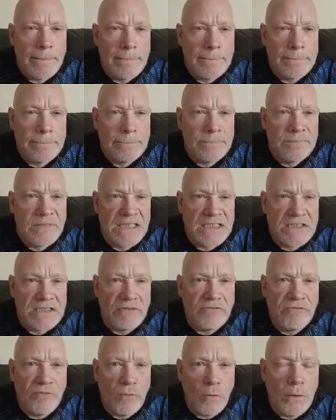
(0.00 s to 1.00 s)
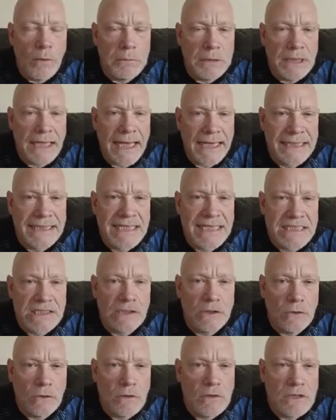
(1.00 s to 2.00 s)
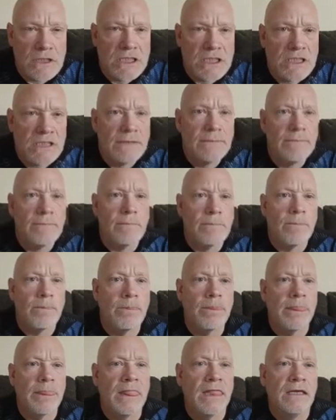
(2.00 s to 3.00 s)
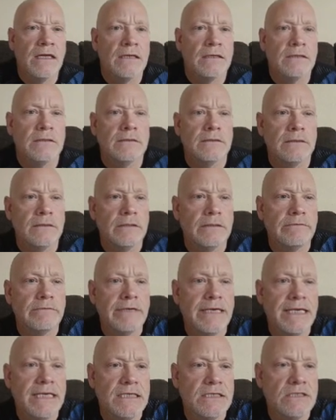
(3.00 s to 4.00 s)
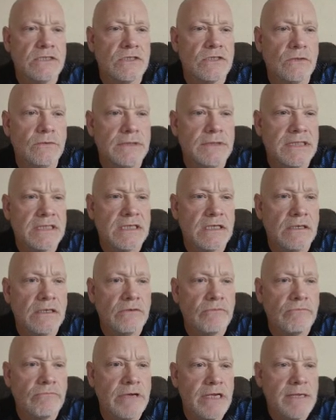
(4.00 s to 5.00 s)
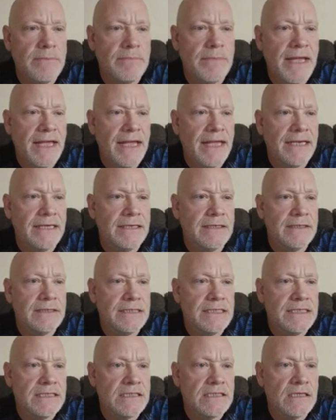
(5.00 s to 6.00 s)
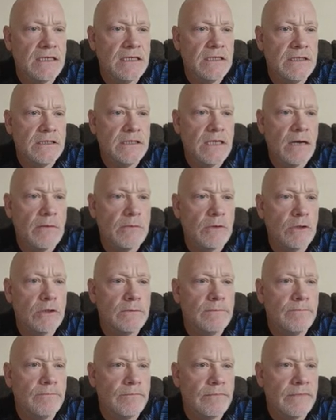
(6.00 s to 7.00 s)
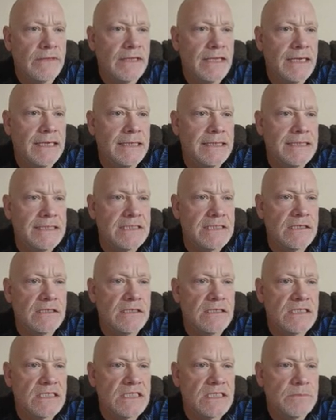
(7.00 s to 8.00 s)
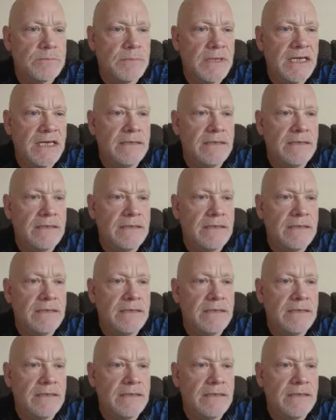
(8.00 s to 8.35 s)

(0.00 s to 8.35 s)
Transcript: That's a 4 black. That's a loss. All right, so he's going to rebet. He's going to double. And he's going to spin.